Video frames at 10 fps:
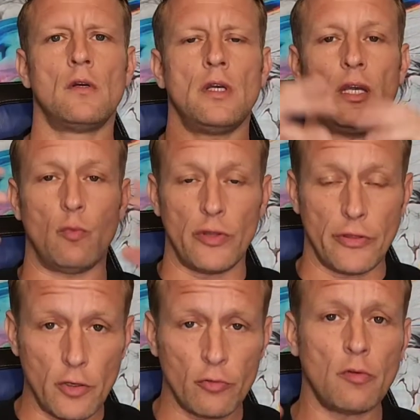And when
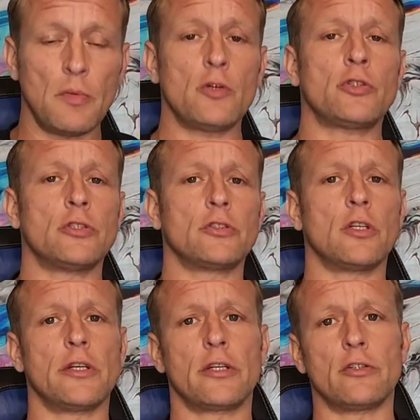those emotions are
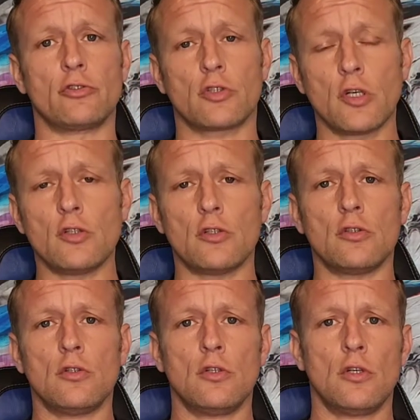in
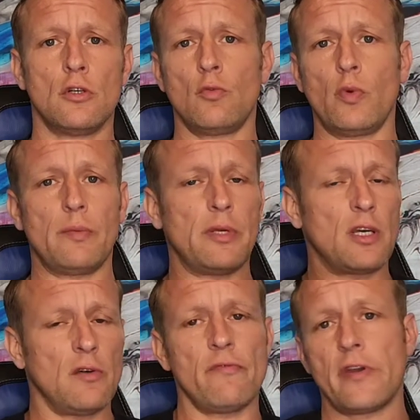control, we
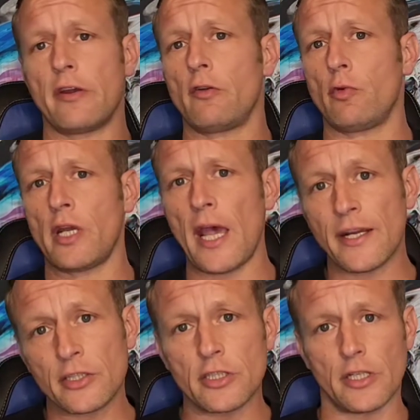become very
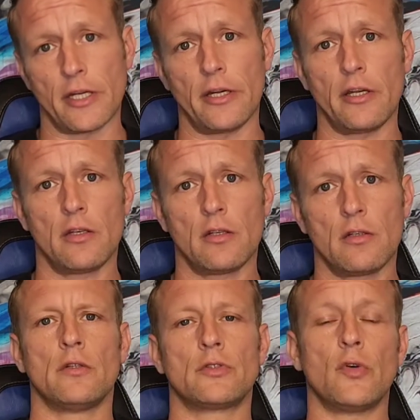reactionary.
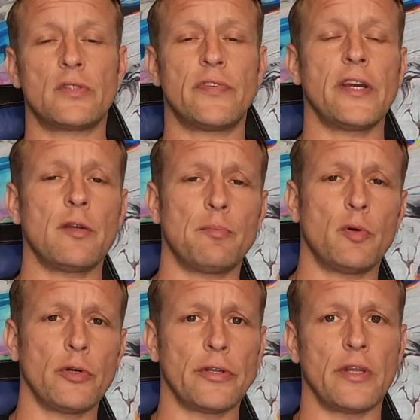So it's very
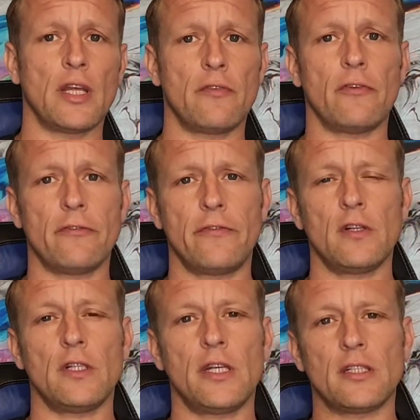important that if you're
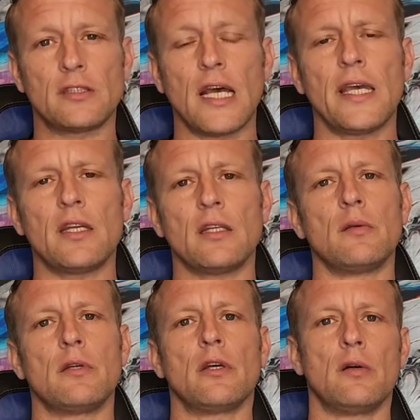feeling
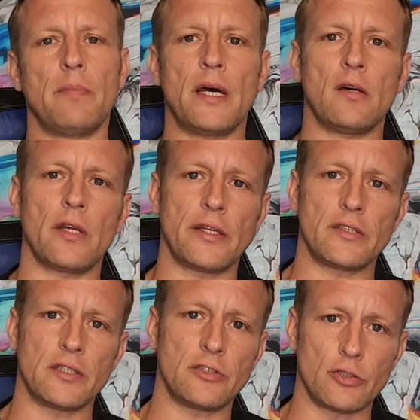anxiety about a
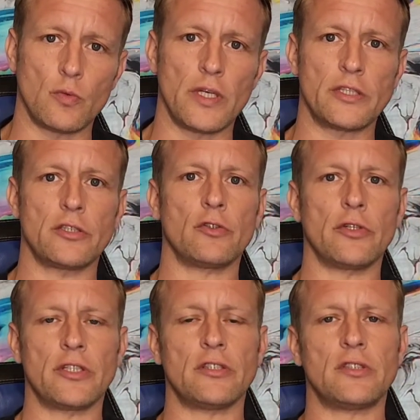situation or
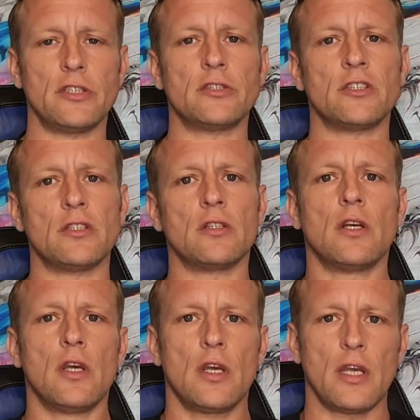a decision
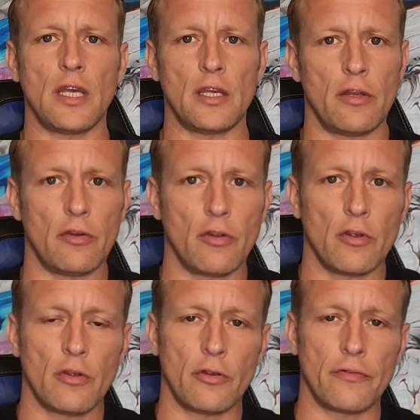and
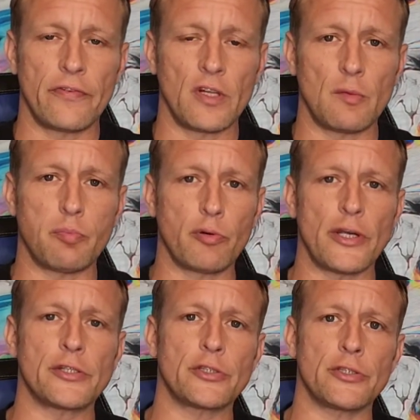you're feeling
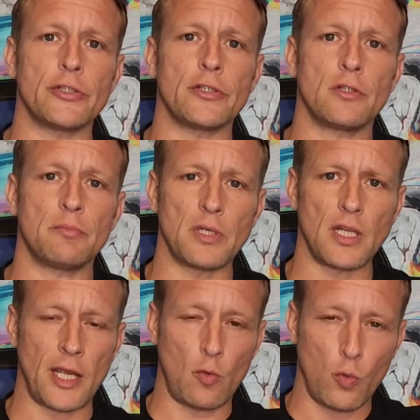pressure, but
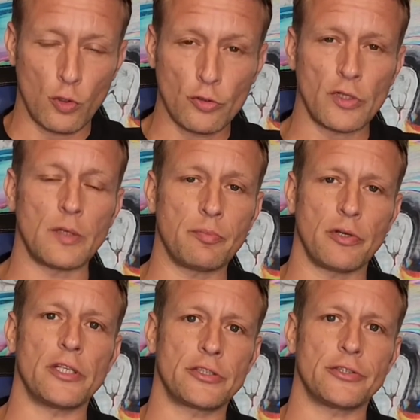like worldly
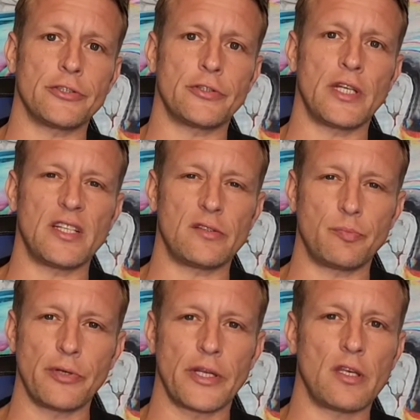pressure that is
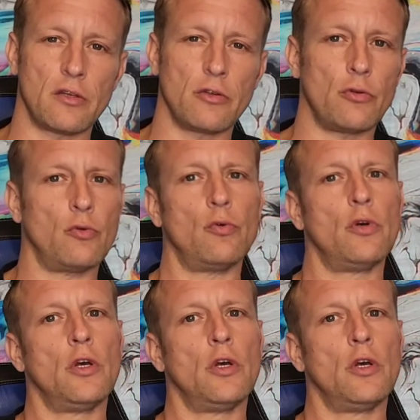bringing you